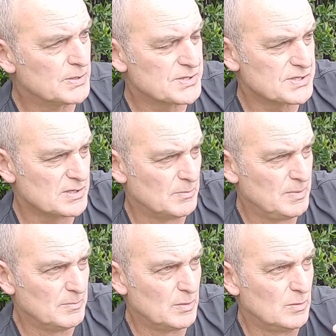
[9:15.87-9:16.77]
because it's got a
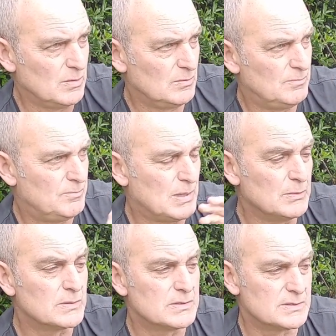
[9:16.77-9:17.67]
bit more
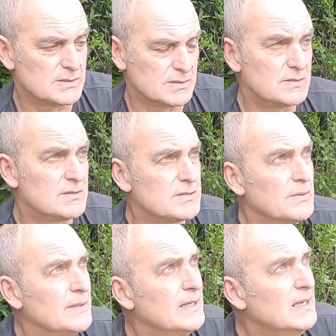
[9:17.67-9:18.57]
poke
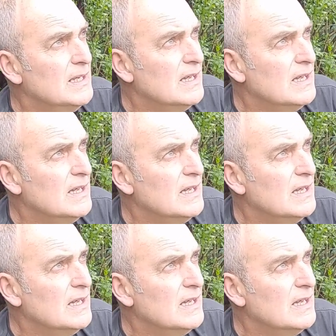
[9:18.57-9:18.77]
to it,